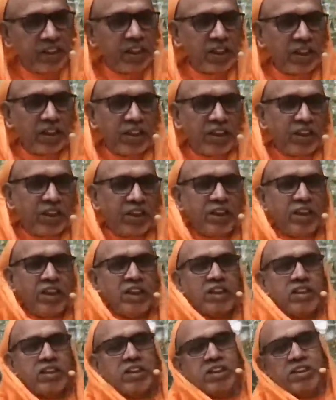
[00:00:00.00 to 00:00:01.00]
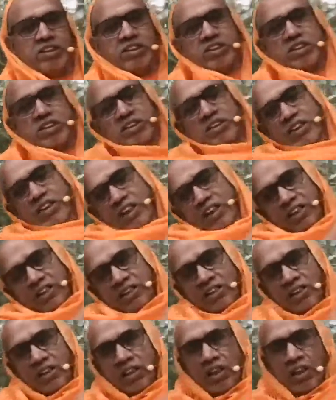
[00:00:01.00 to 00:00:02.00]
Then an atheist
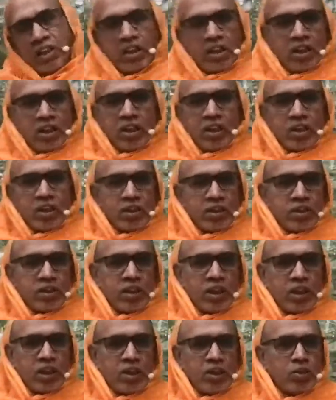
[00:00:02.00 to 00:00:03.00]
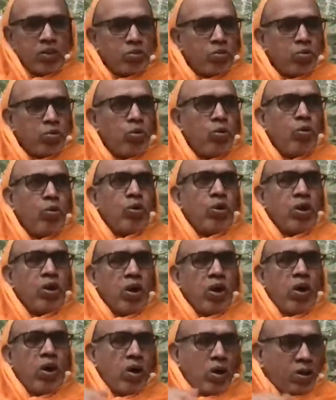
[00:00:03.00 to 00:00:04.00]
says there is
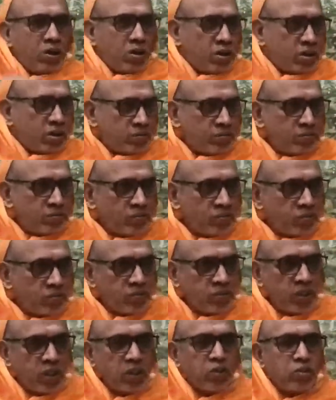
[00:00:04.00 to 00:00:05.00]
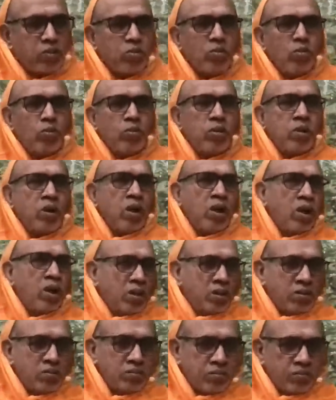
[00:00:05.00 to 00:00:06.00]
no God, there is no
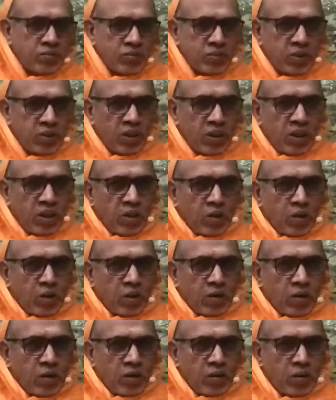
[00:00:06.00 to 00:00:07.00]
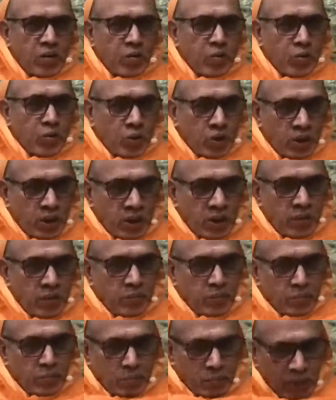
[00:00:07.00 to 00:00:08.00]
God,
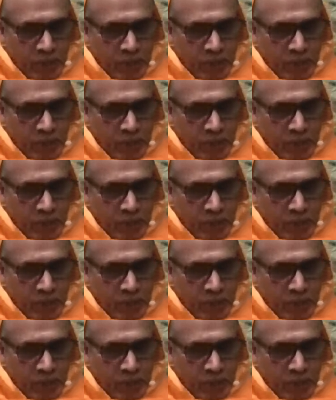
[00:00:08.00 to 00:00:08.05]
only